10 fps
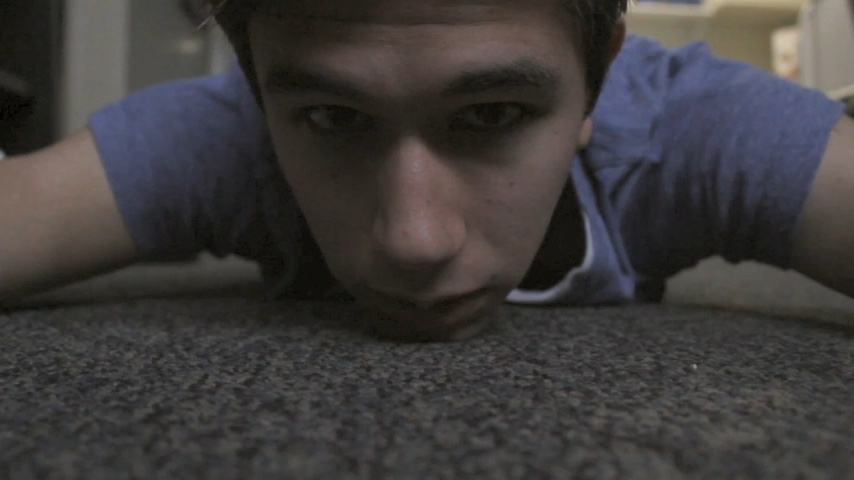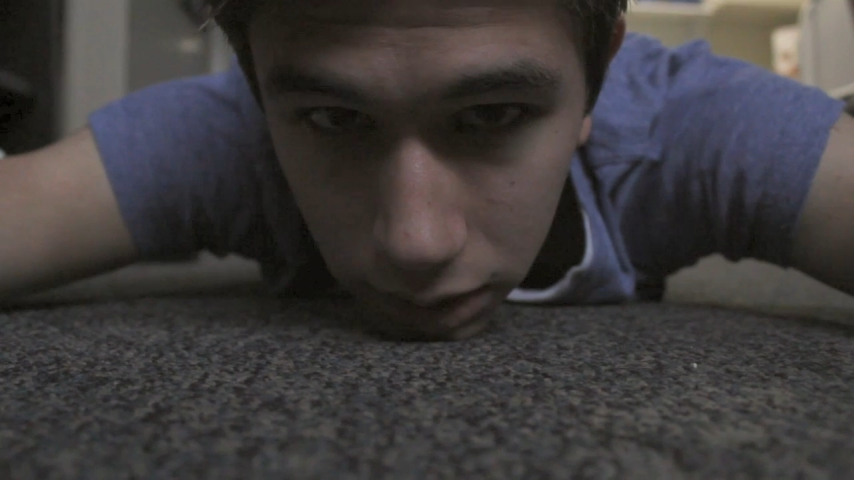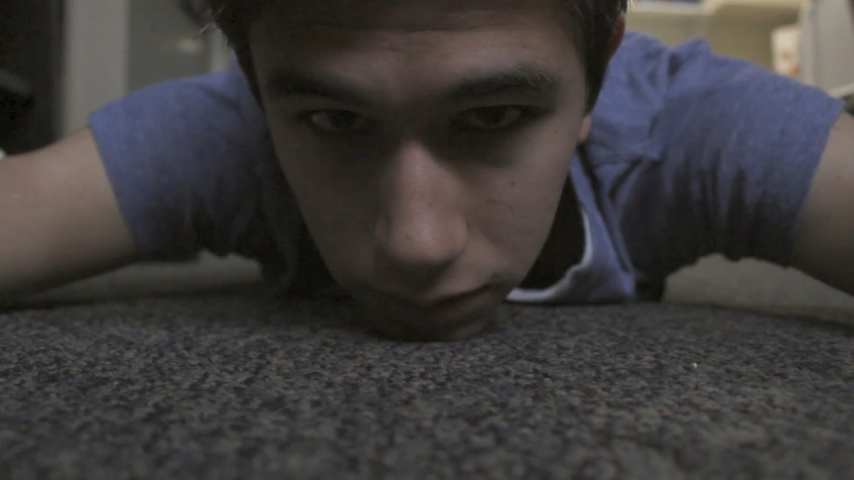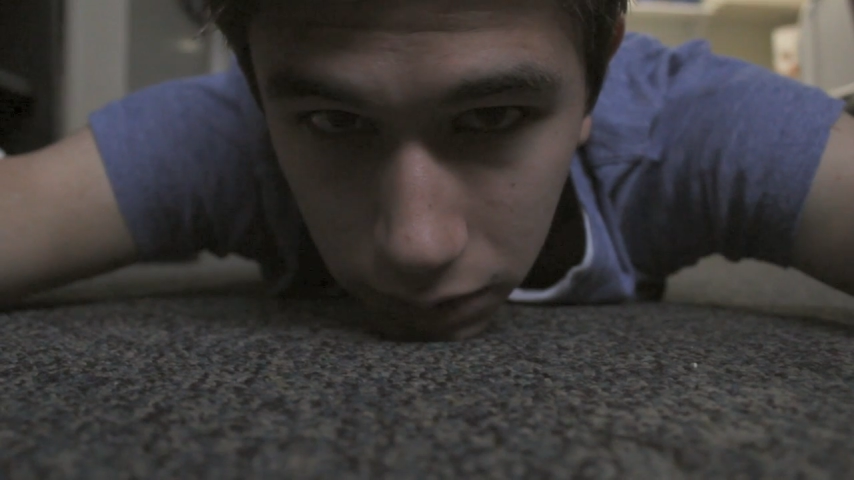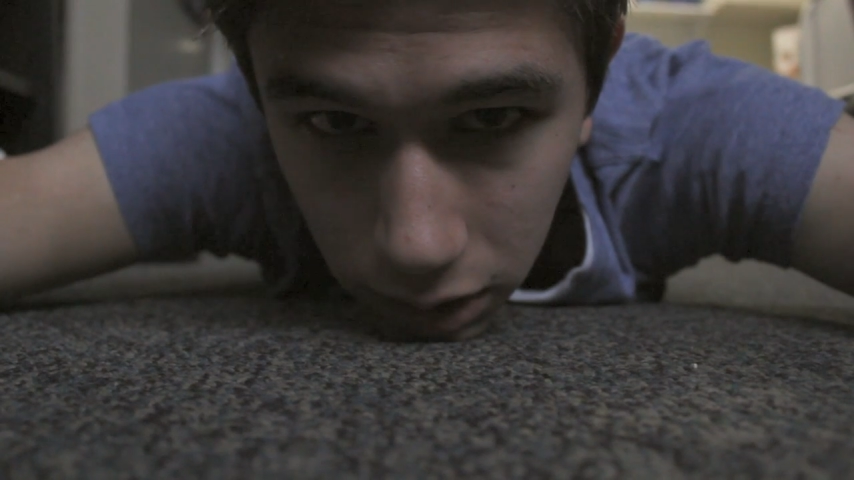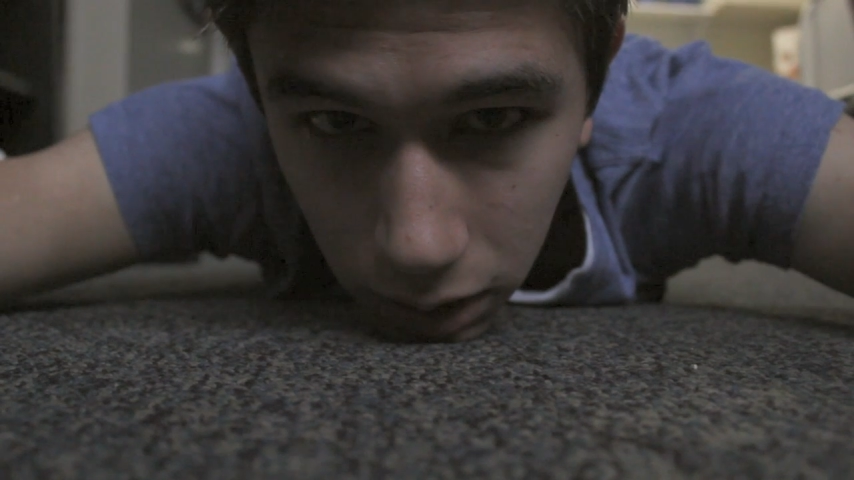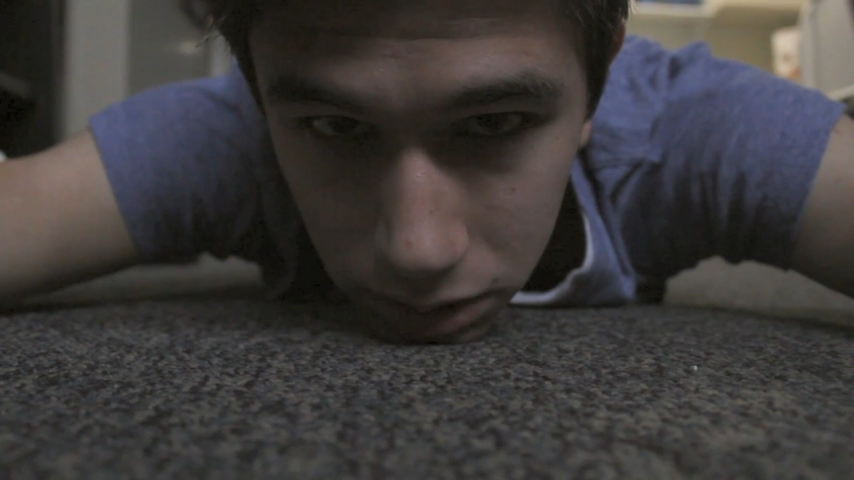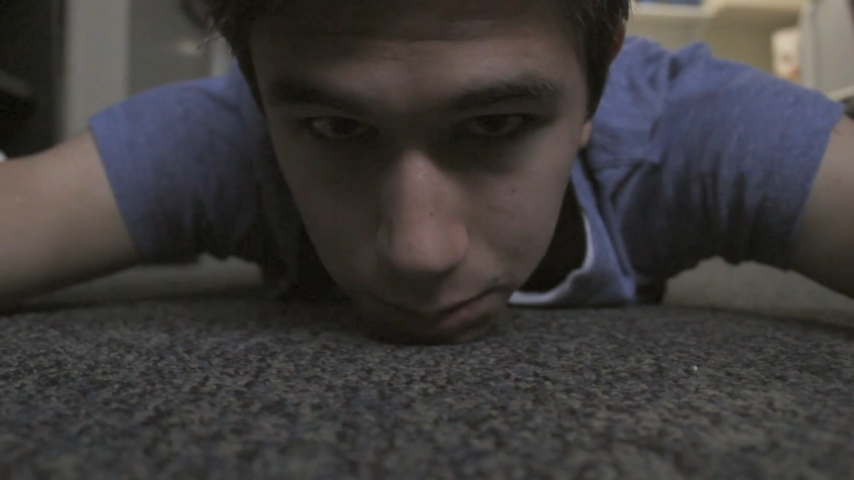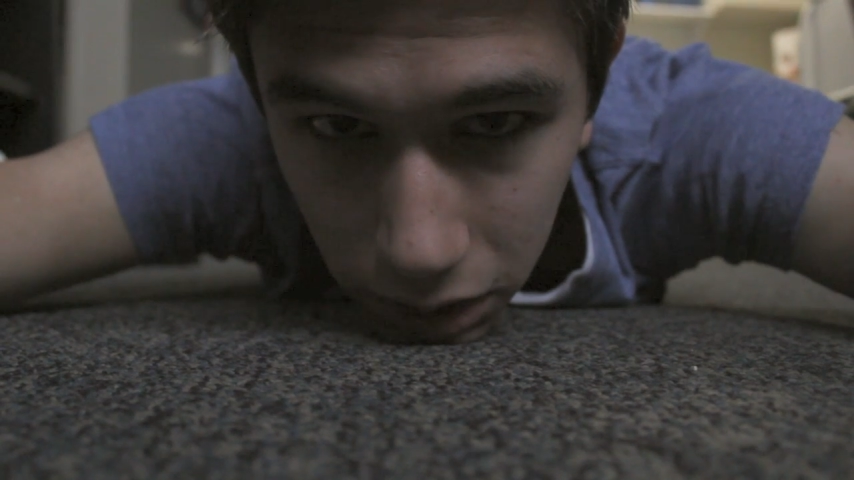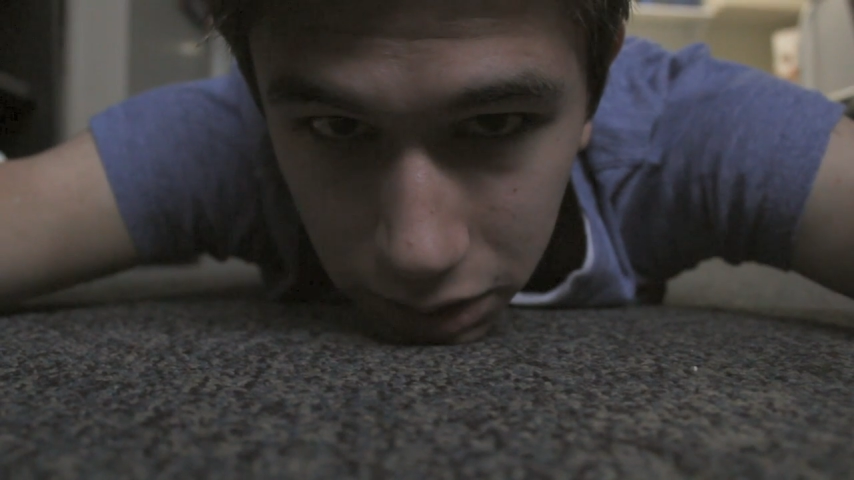This video
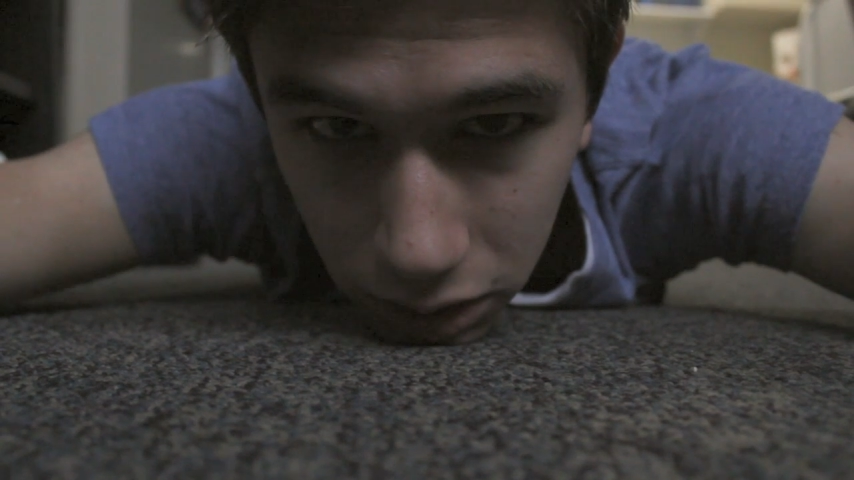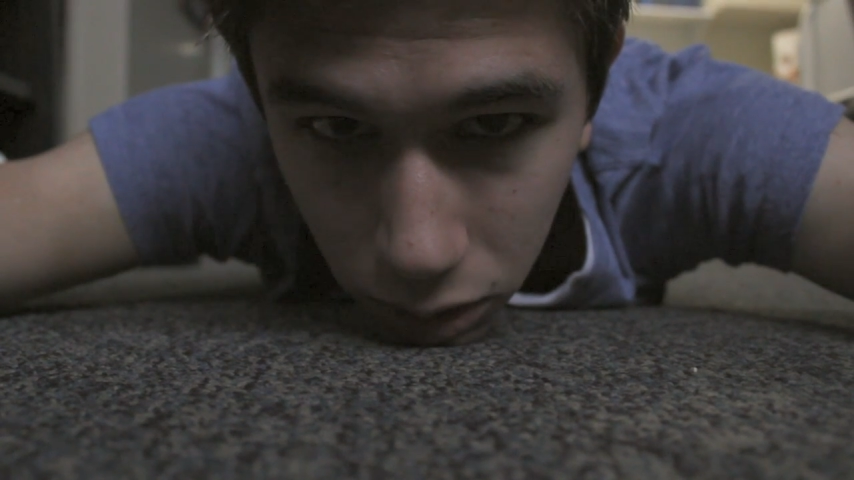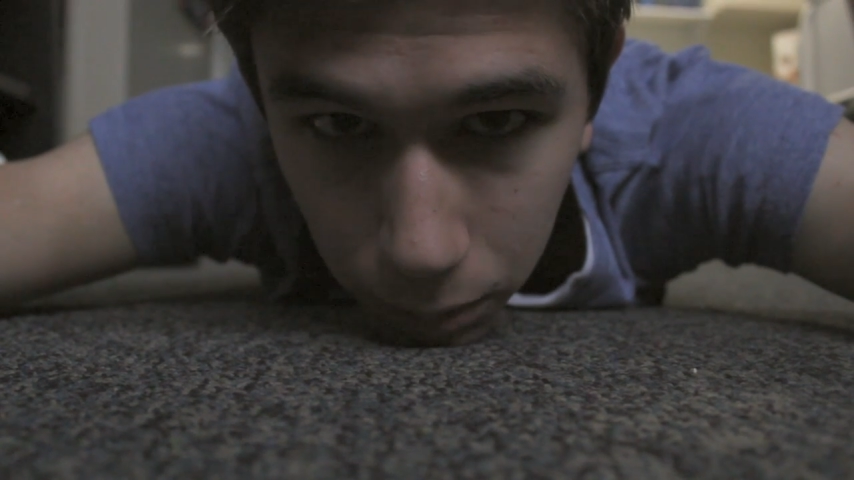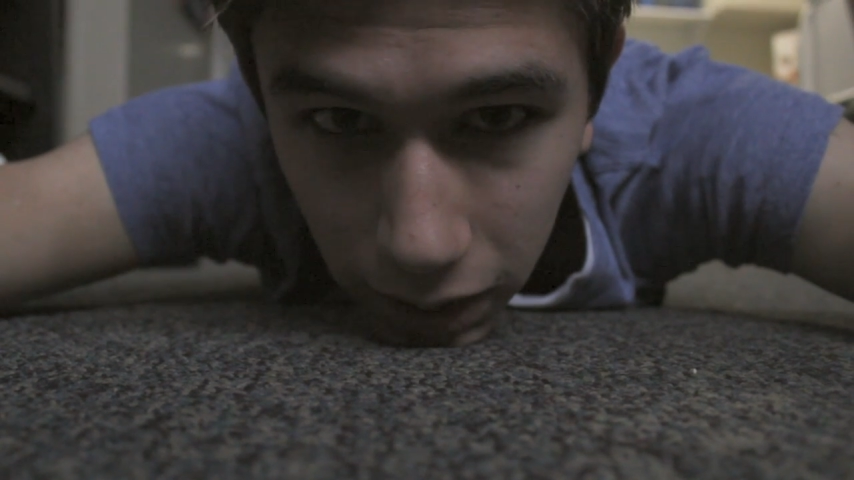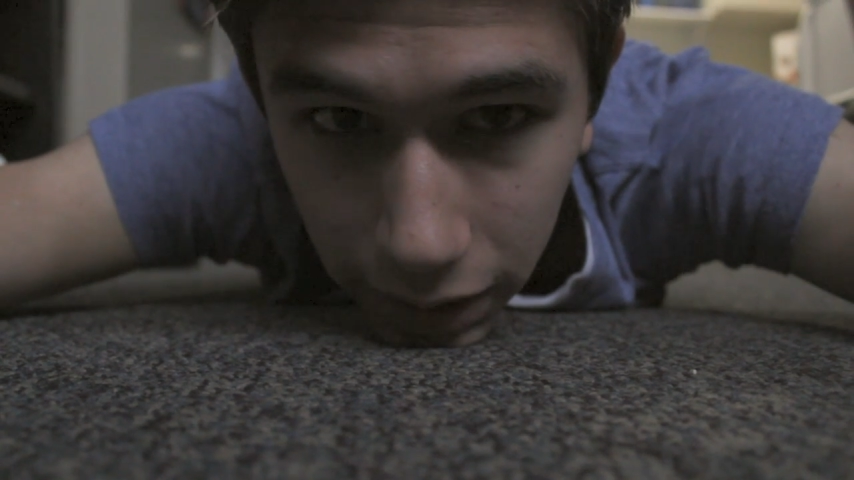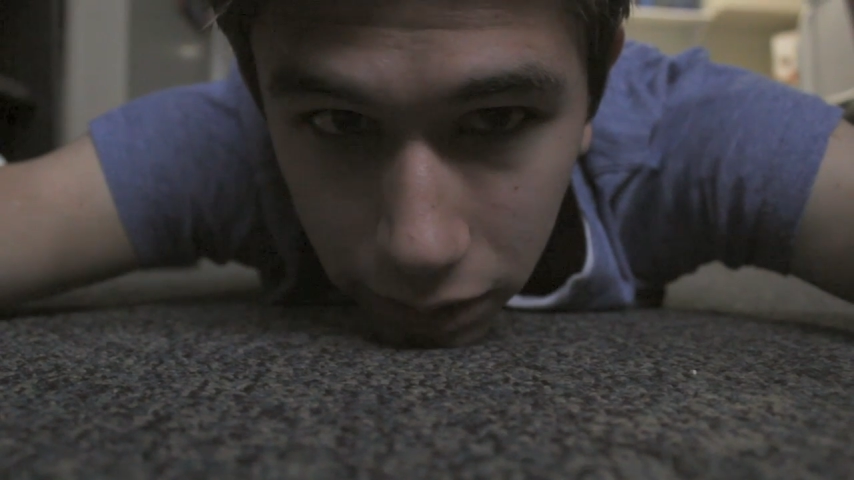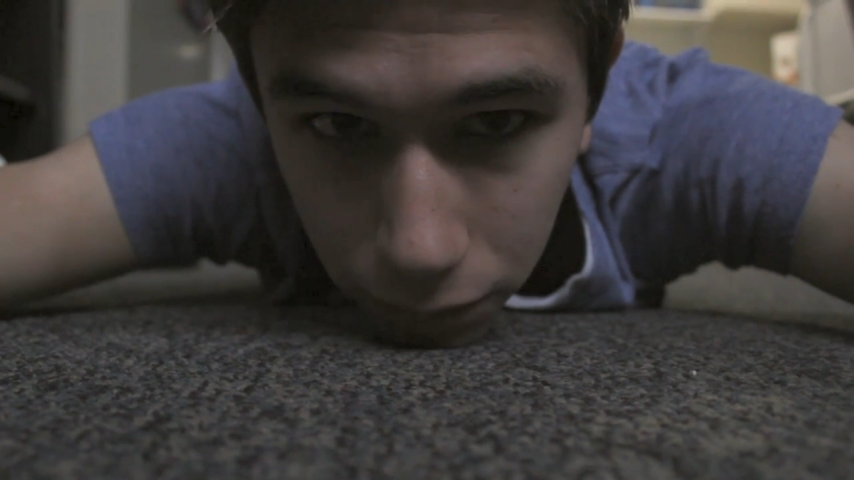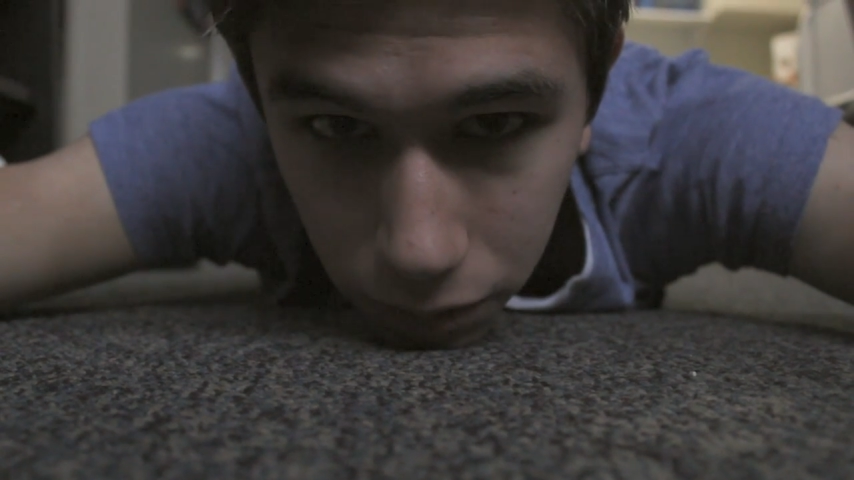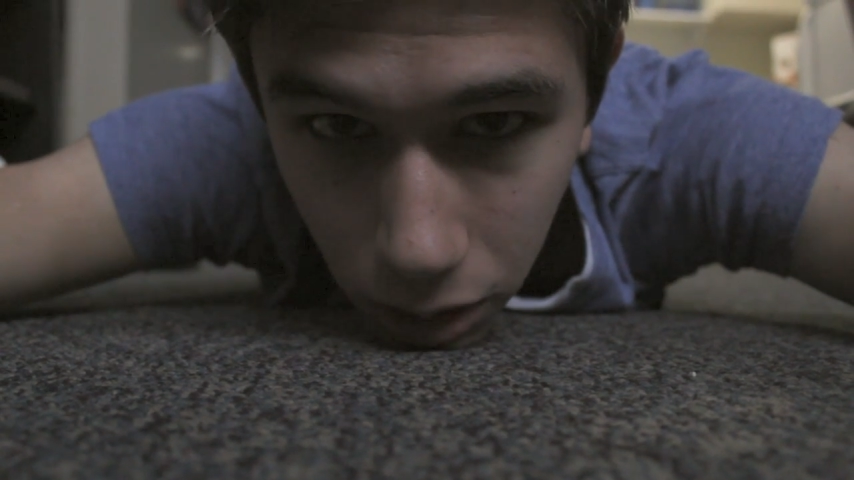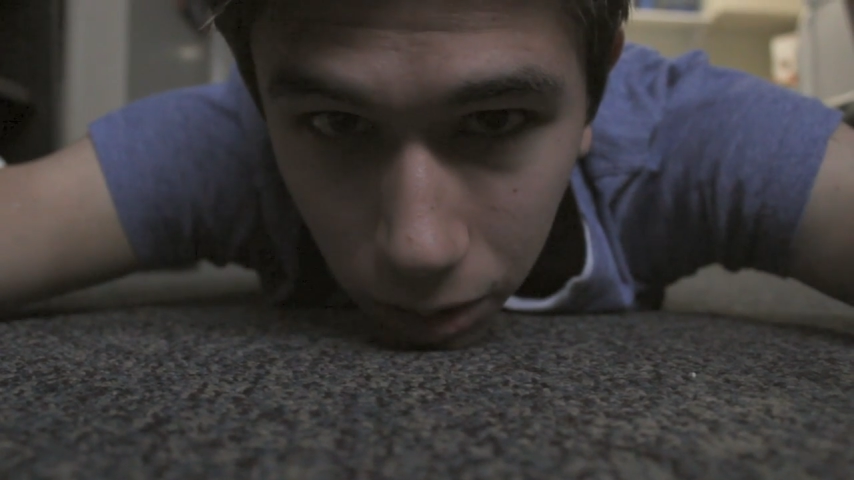is brought to you by The
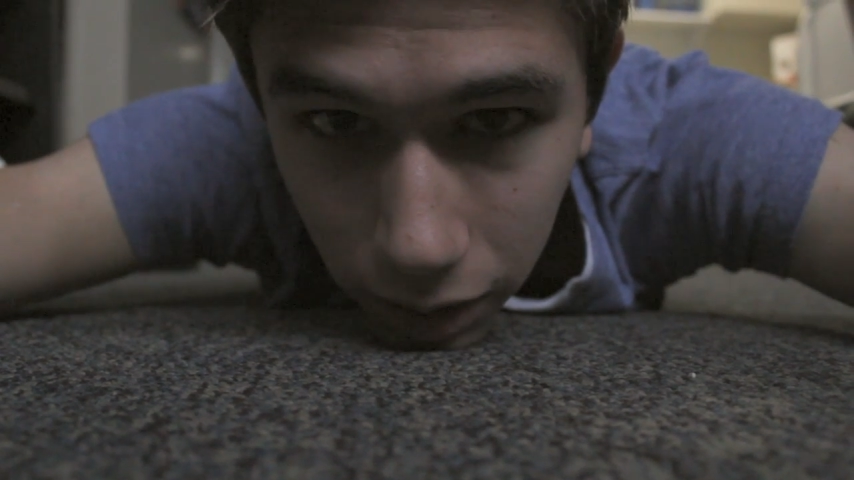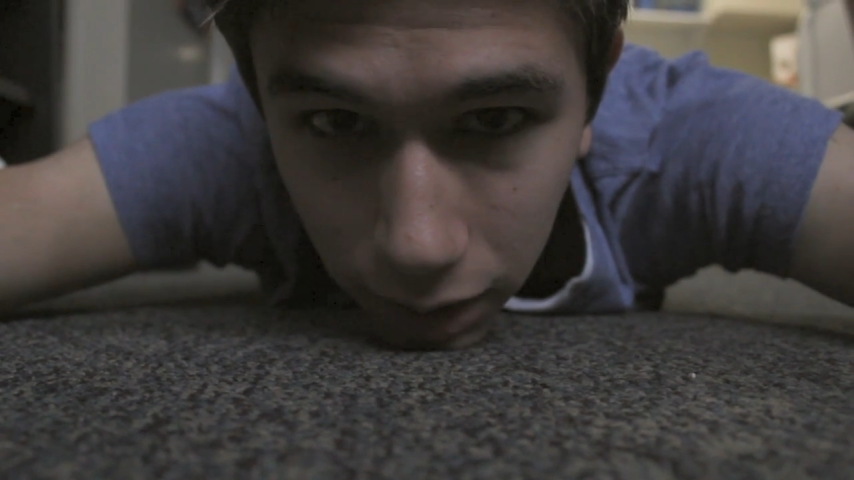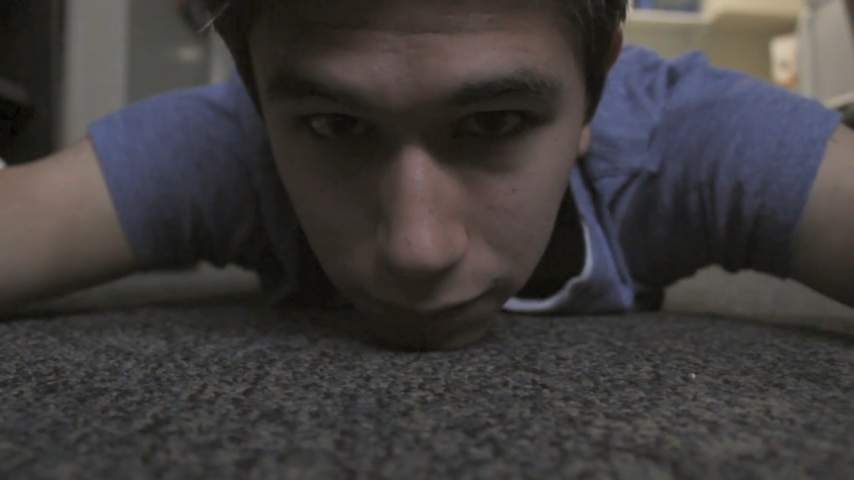Floor.